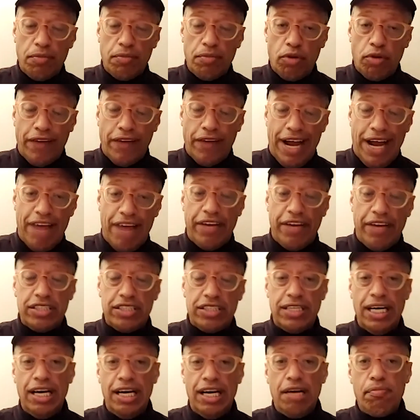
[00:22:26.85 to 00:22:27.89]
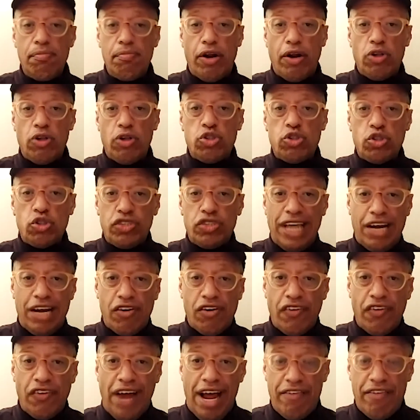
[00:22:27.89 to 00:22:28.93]
I'll be the voice of that service
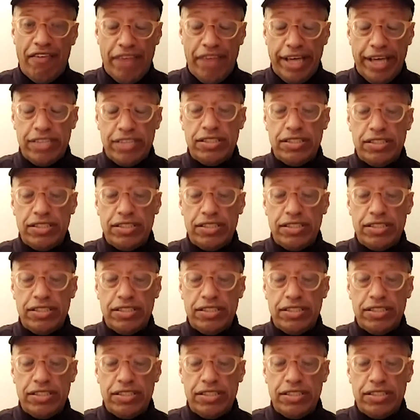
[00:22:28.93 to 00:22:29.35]
itself,